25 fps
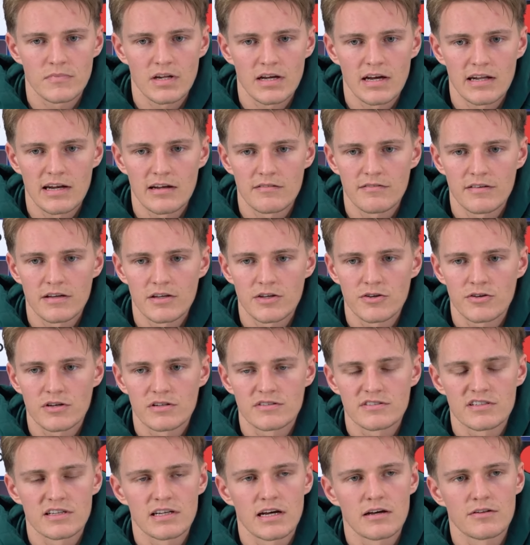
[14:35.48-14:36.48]
and I think you can
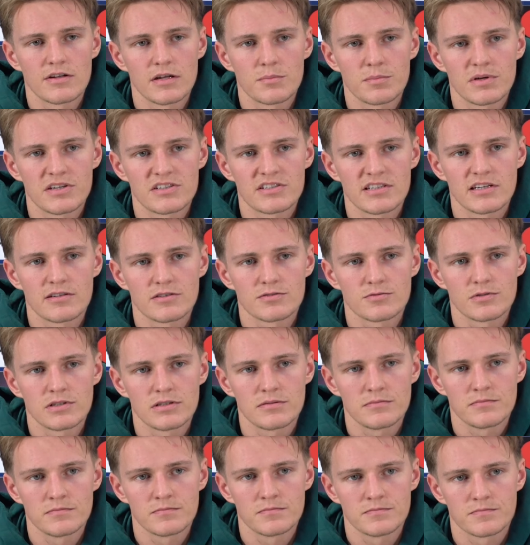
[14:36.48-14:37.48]
see that on the pitch now as well.
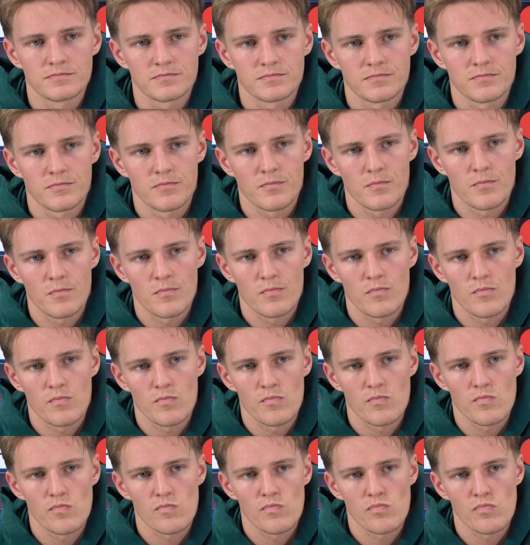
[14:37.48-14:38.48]

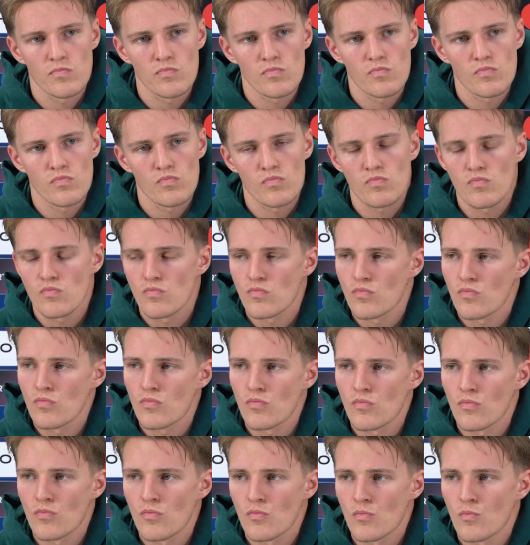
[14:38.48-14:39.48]
Cool. Last couple
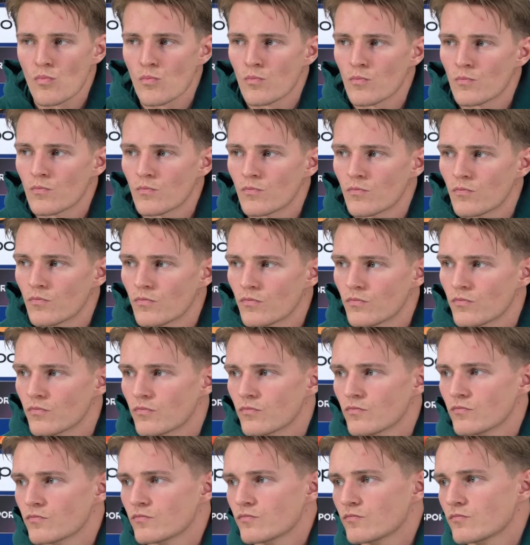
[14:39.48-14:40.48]
on this side, so we'll go
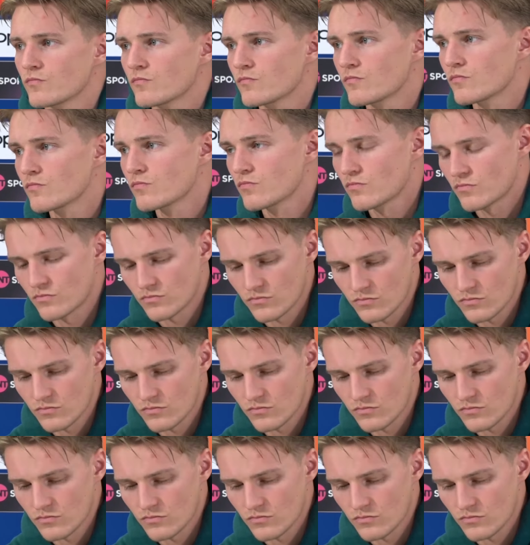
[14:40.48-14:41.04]
to Sam. Hi,